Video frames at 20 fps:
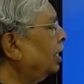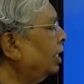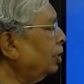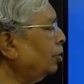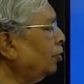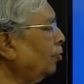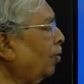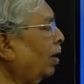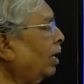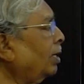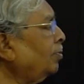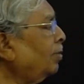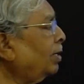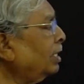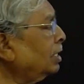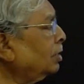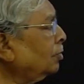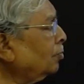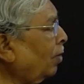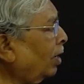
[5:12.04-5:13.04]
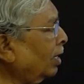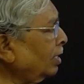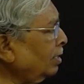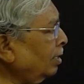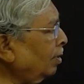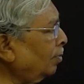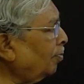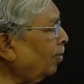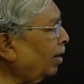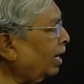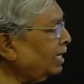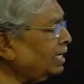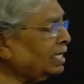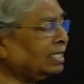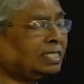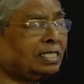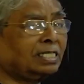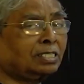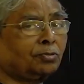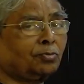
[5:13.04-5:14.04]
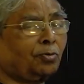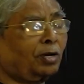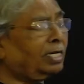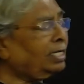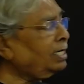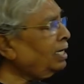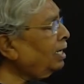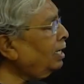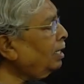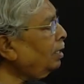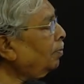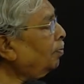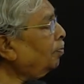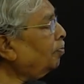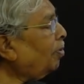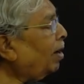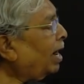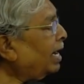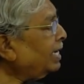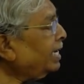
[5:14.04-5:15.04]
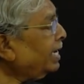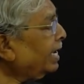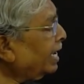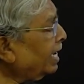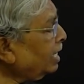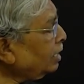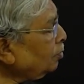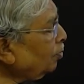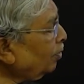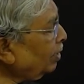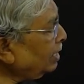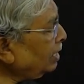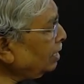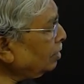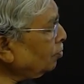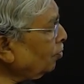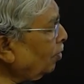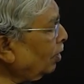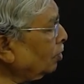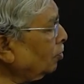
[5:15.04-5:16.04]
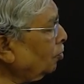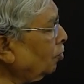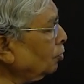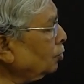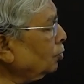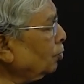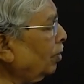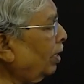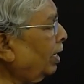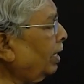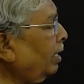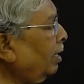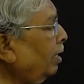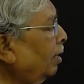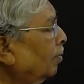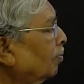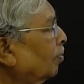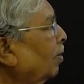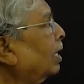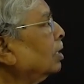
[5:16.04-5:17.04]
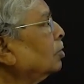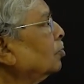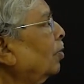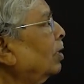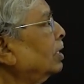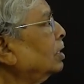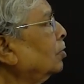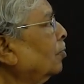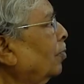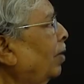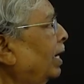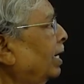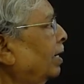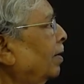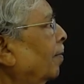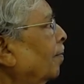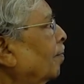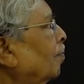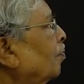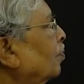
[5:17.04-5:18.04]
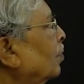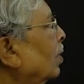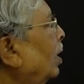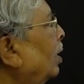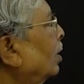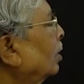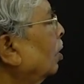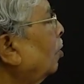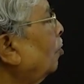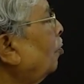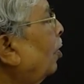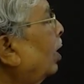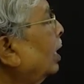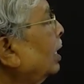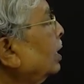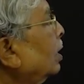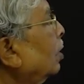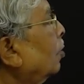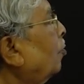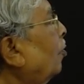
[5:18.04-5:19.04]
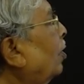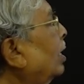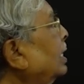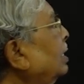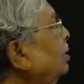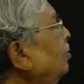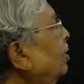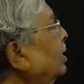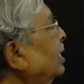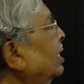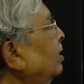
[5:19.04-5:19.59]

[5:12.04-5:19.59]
into y minus 1 minus xy by x minus 1 whole square plus y square. Now what you were